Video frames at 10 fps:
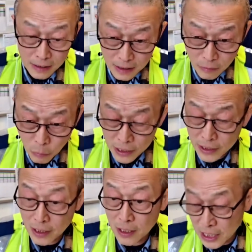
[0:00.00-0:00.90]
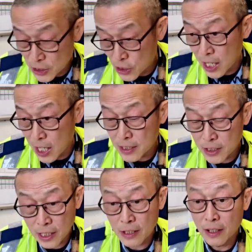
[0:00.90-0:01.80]
when this side,
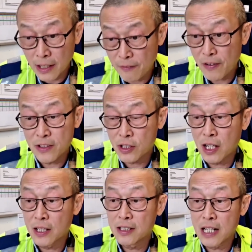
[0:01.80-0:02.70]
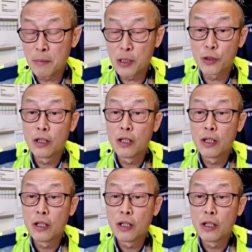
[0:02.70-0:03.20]
say left-hand side of damage